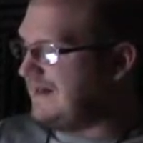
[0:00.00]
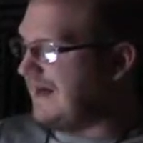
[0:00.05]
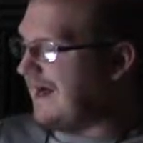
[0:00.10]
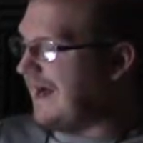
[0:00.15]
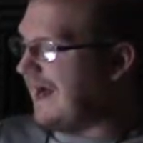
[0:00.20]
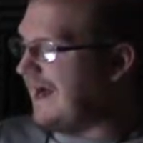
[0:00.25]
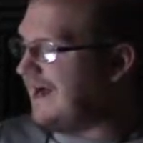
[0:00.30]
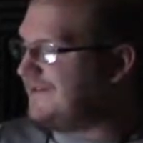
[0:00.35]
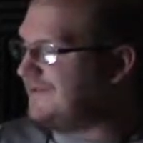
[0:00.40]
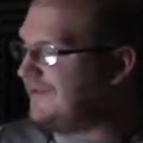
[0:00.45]

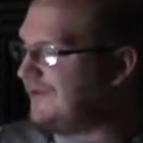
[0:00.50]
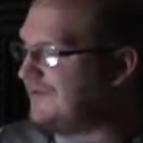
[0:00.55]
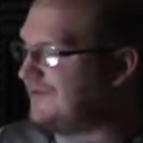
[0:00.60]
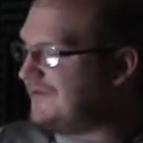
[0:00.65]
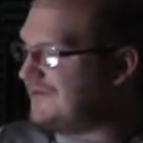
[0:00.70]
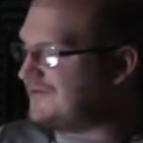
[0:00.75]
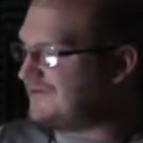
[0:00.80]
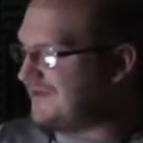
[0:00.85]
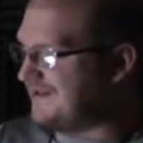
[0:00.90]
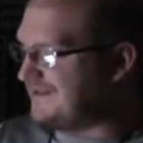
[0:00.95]
I don't
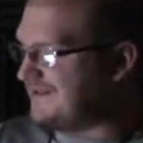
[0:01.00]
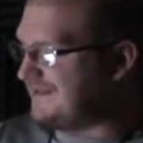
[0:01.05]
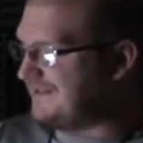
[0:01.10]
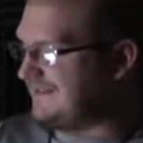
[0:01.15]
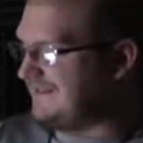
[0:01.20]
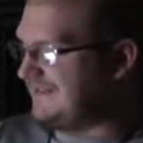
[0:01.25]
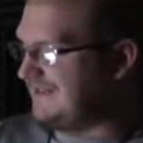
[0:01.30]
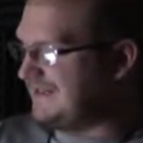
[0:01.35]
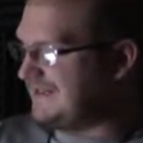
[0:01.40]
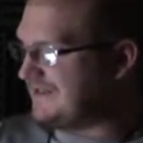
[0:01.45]
know Tracy's
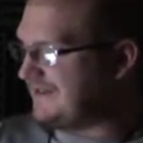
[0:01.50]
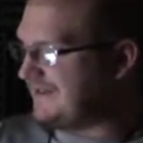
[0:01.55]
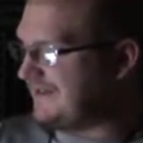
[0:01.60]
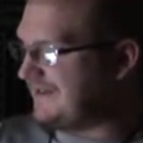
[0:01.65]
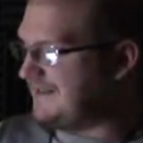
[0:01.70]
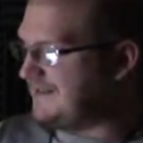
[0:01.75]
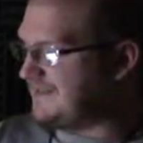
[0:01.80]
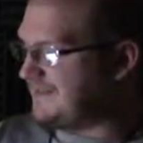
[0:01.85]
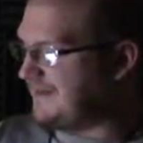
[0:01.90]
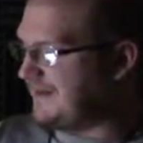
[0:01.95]
lineage, so I
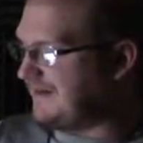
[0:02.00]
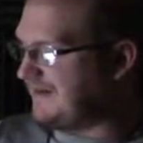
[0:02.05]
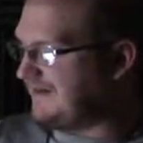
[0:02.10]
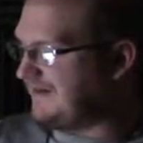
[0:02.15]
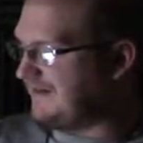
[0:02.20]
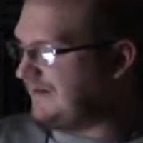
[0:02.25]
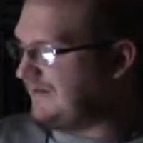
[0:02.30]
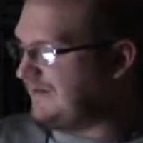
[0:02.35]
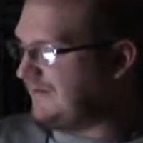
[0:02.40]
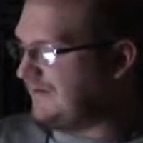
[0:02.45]
can't
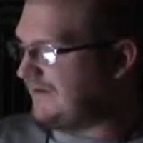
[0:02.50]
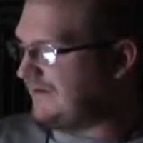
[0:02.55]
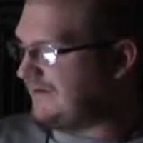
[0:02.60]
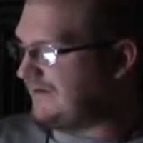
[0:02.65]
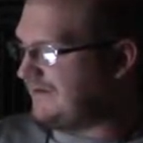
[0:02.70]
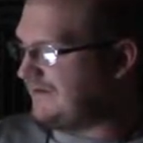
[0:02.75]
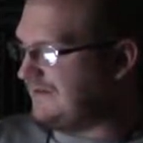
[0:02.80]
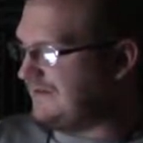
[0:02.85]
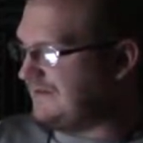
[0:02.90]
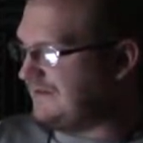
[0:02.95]
speculate on
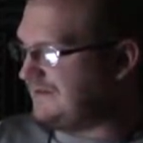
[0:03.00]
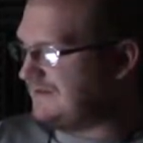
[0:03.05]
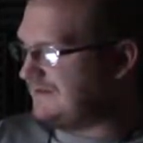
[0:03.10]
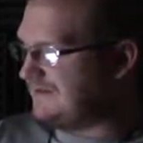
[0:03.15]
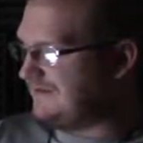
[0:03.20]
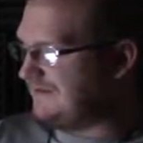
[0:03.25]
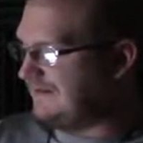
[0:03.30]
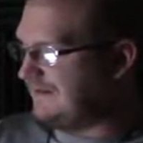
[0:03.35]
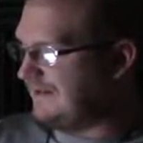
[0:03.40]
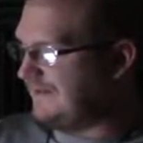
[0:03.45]
whether
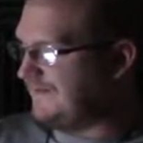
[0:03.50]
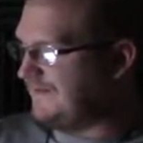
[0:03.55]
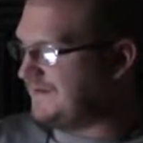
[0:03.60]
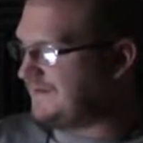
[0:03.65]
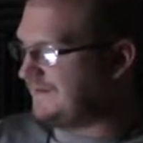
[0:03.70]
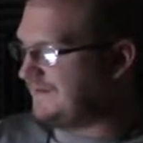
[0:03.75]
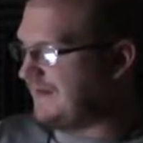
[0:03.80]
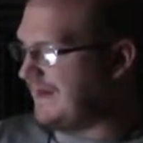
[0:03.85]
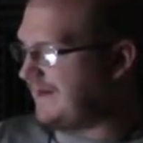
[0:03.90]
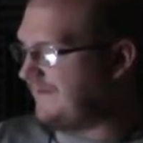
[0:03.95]
he's if
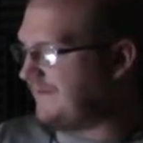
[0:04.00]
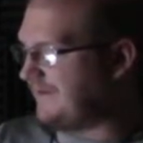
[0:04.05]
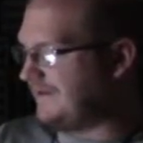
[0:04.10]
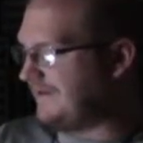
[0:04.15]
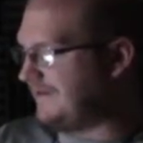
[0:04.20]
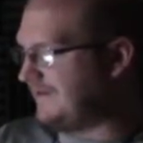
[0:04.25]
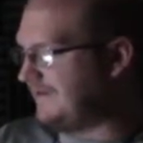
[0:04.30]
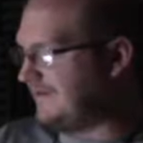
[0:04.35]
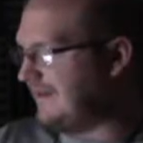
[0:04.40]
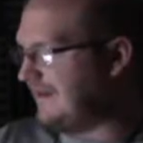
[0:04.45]
he's from
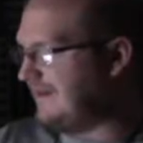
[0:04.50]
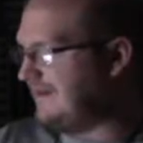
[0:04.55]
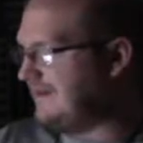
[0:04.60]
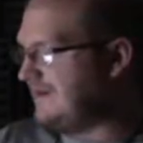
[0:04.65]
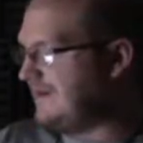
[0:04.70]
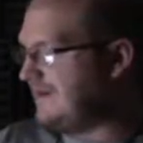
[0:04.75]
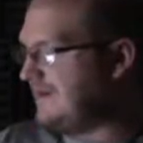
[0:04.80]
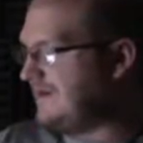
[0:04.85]
Africa or not.